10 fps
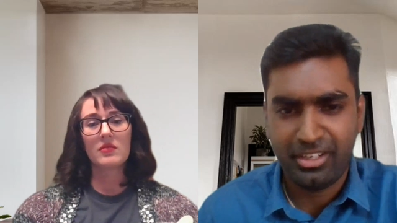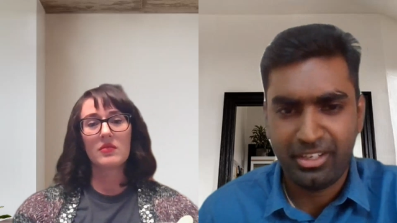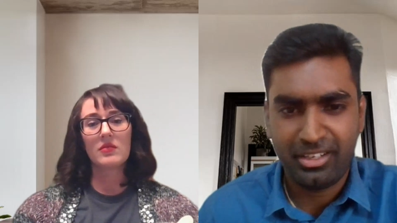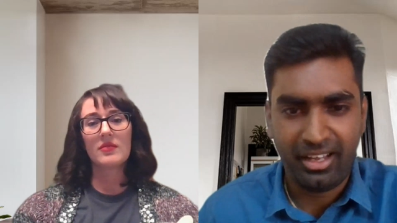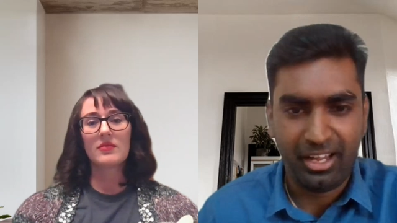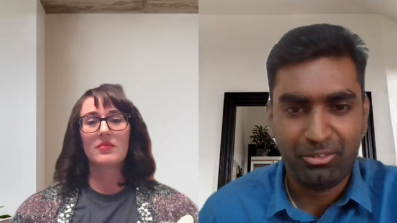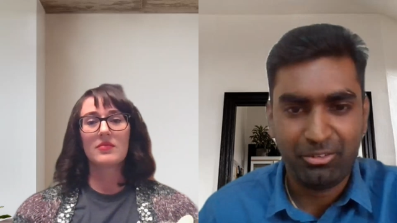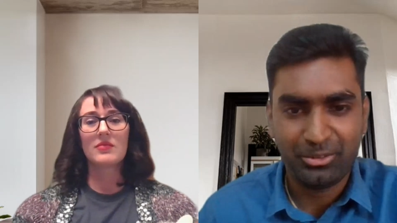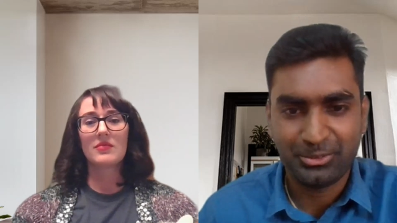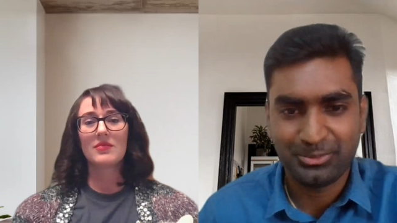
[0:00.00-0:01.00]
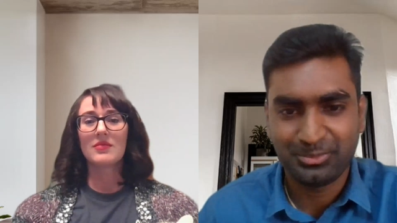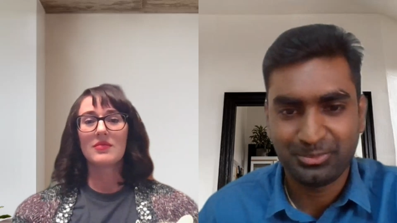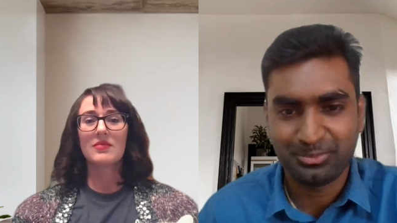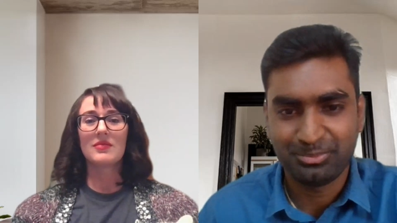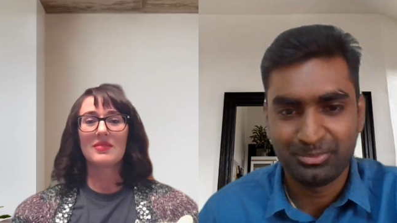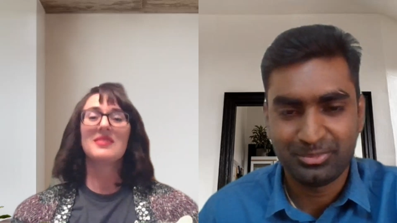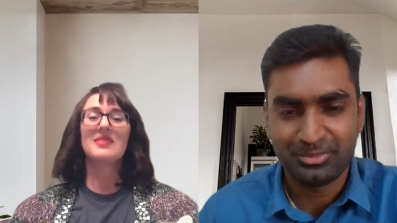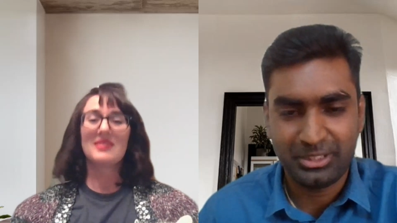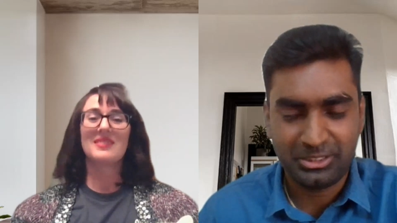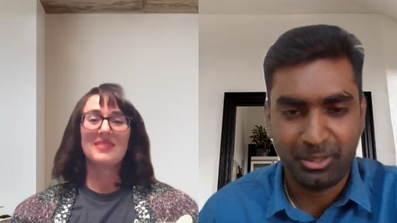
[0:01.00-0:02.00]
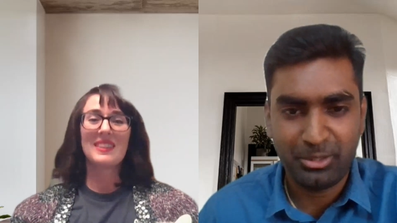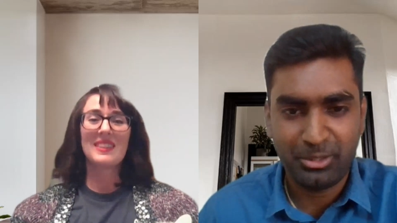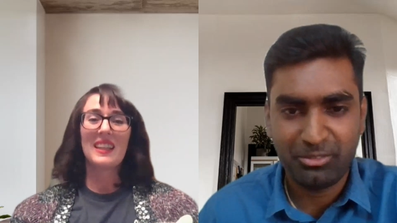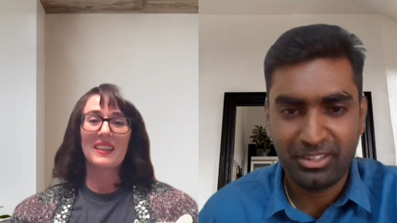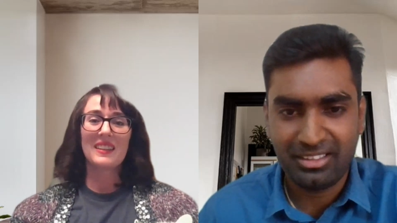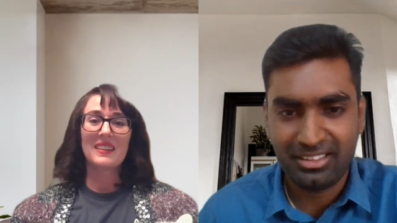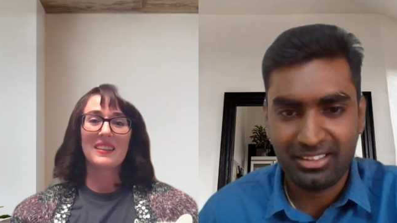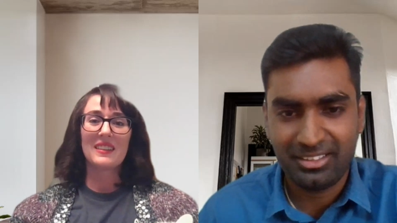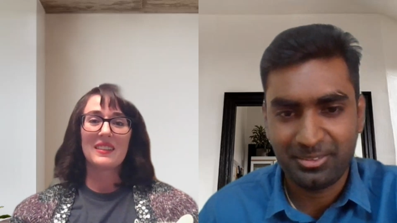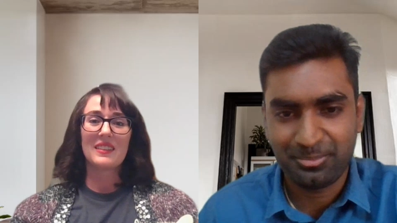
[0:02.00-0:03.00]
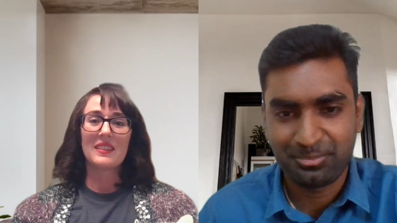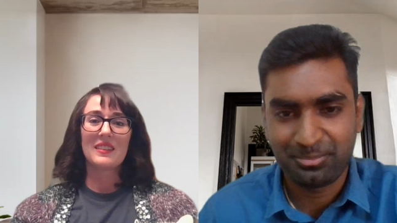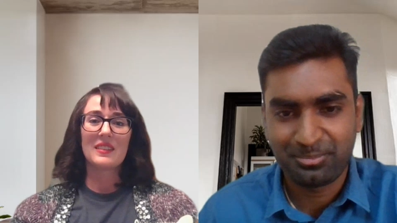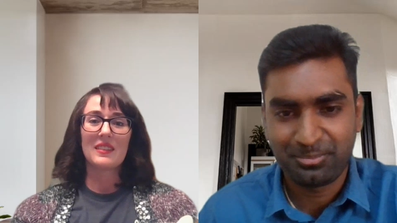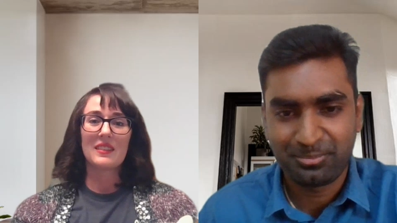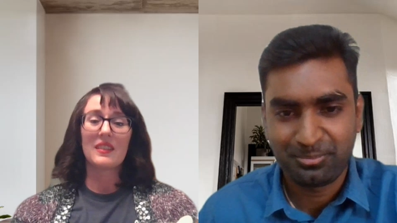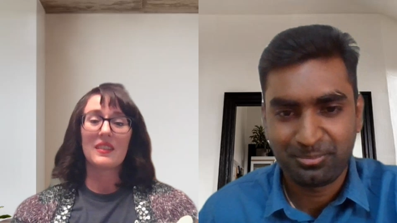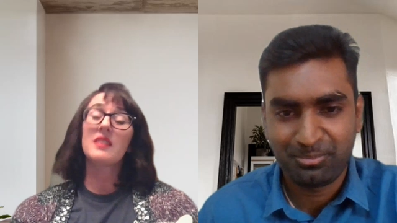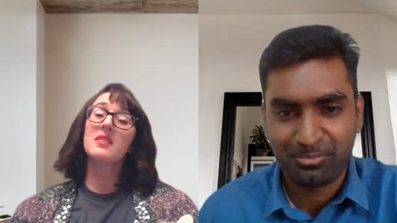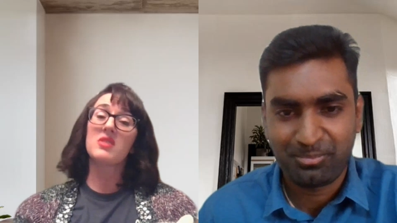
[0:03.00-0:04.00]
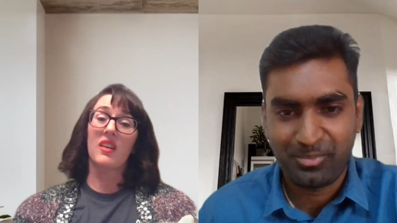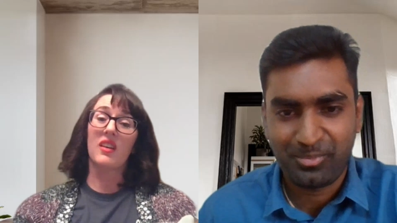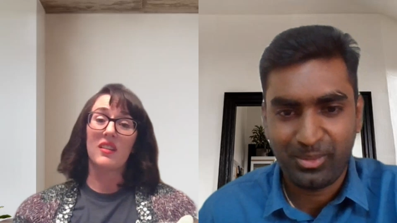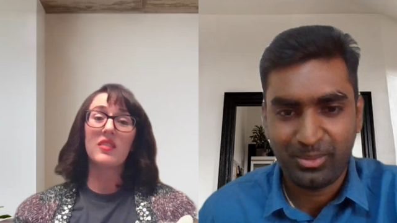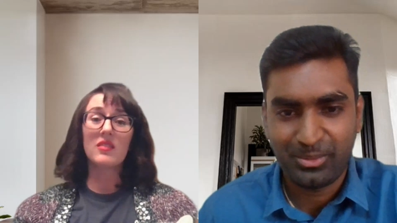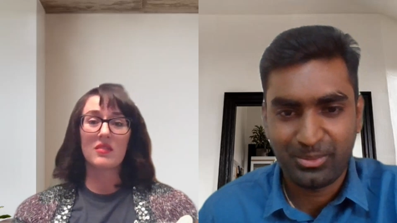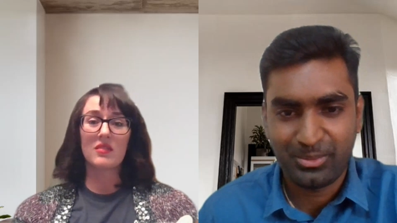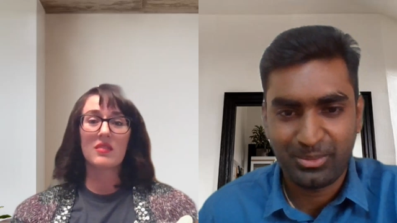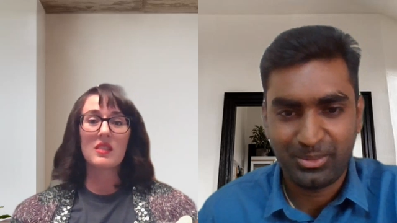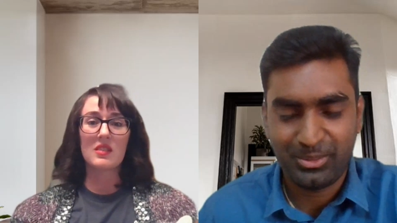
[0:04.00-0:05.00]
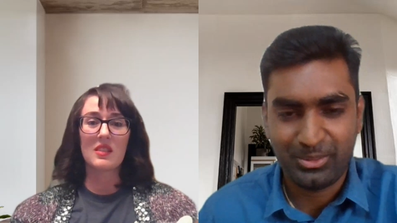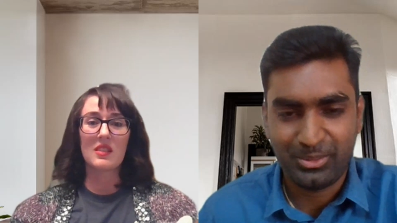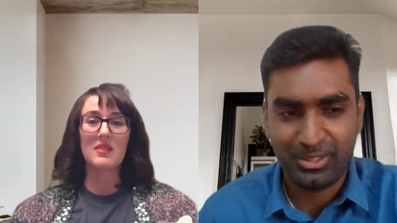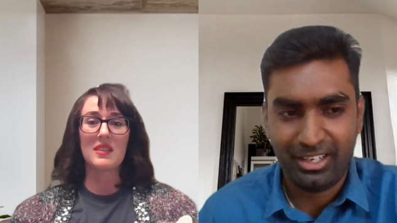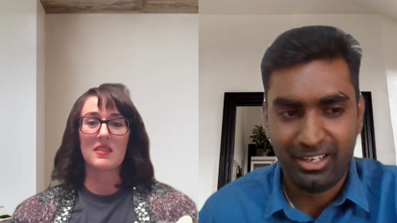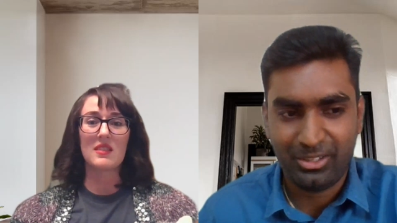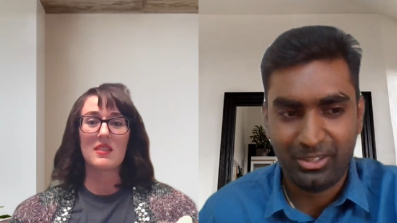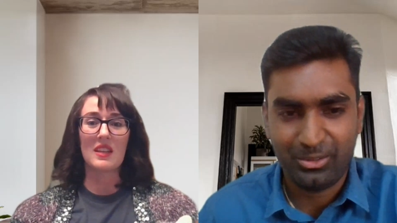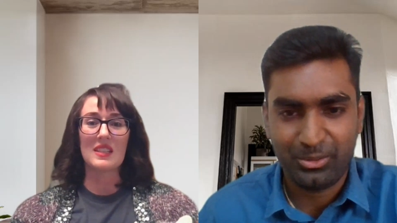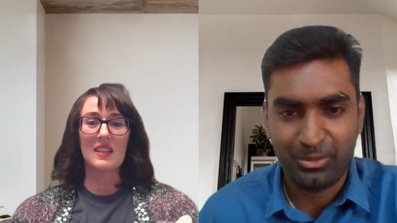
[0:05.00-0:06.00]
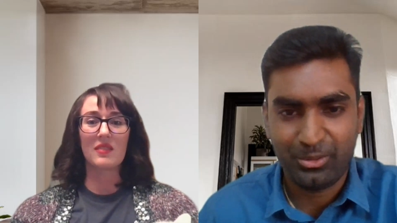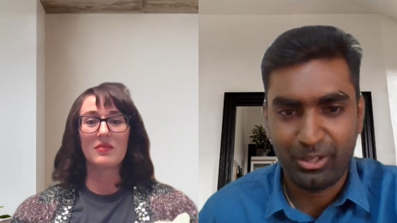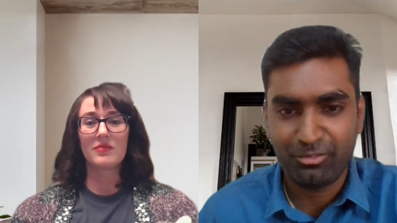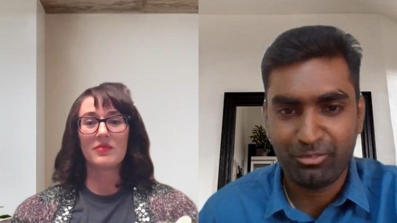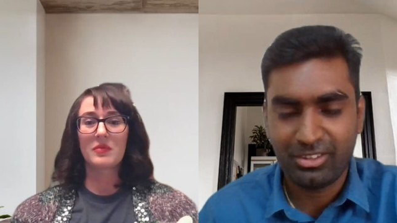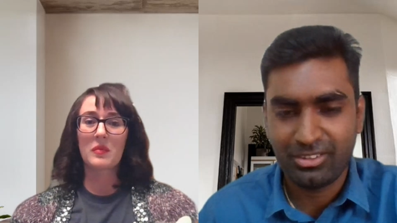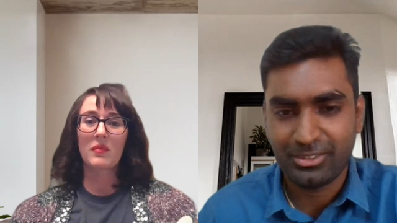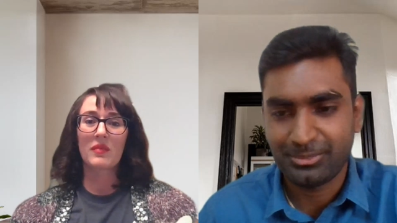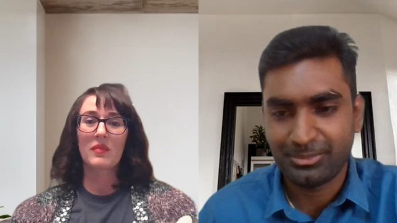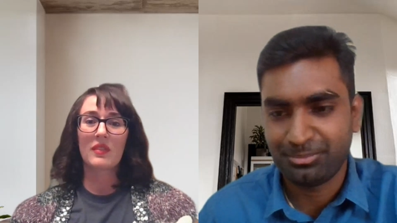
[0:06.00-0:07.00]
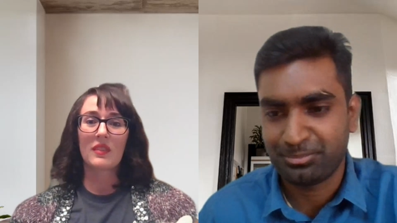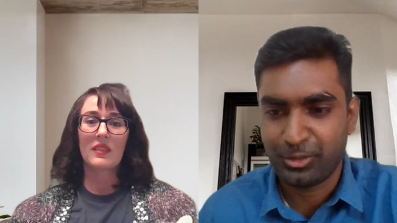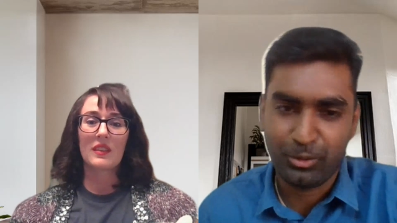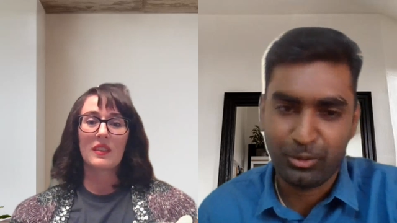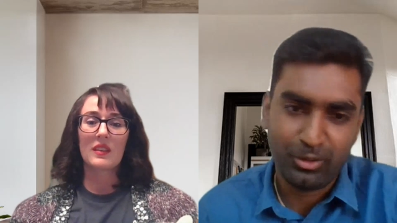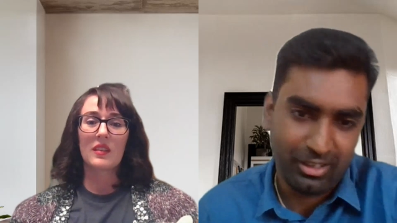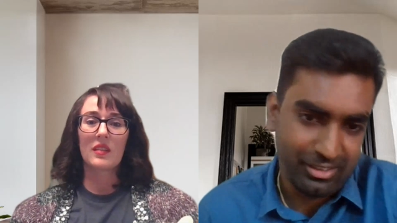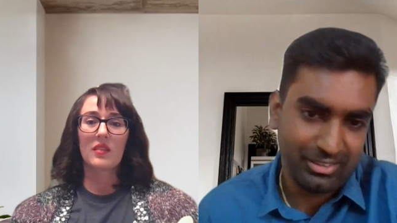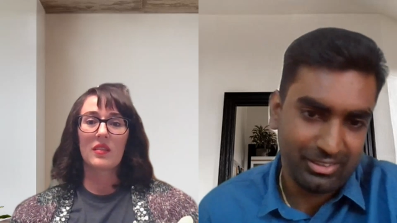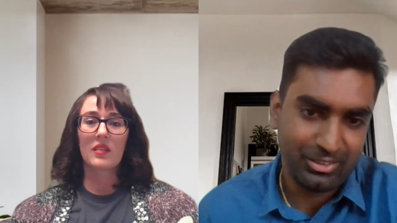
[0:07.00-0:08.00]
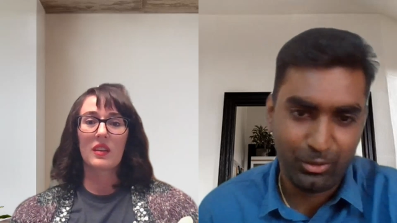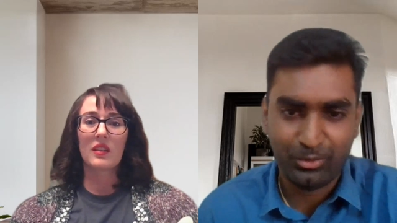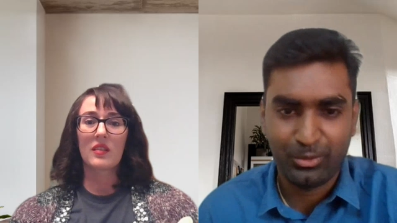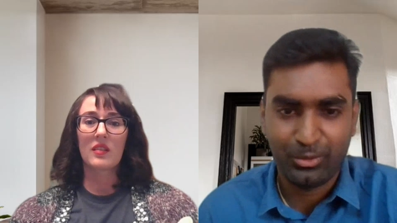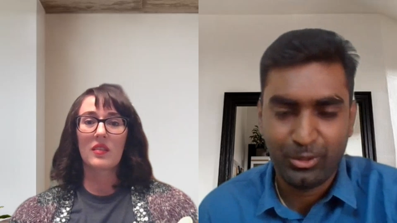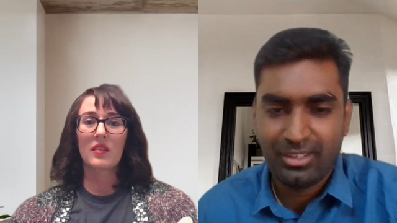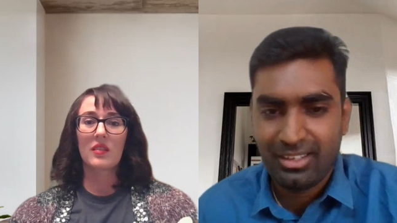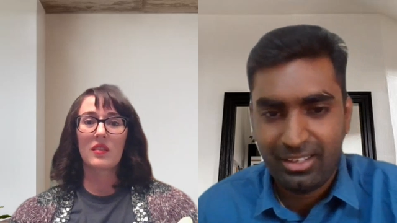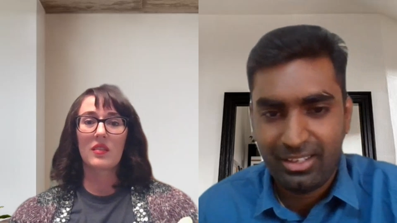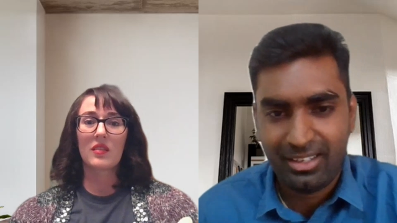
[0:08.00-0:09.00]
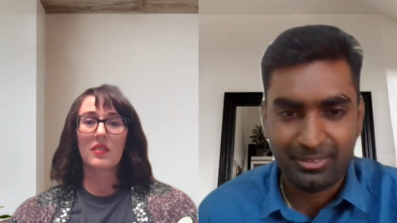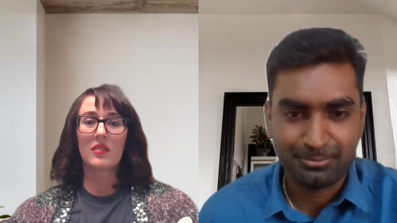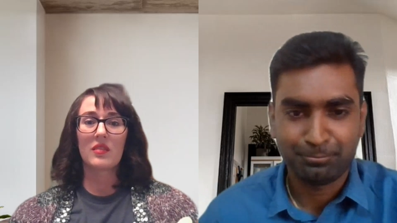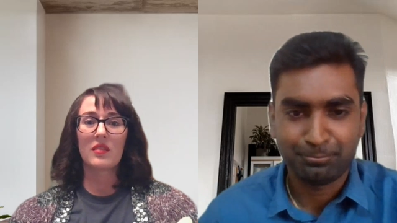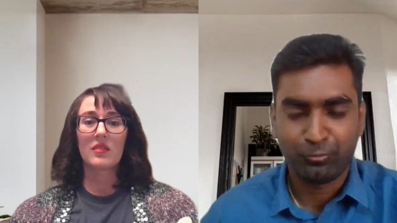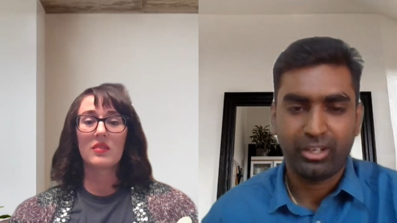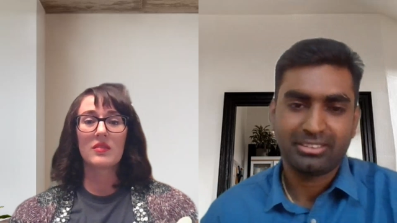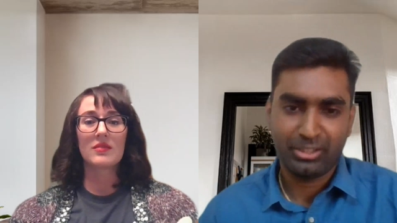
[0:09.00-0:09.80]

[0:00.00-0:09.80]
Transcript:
Speaker 1: Not yet. I have to. Just complete with the tea.
Speaker 2: It sounds good.
Speaker 1: Sounds okay. Good. you're done with um, your all um,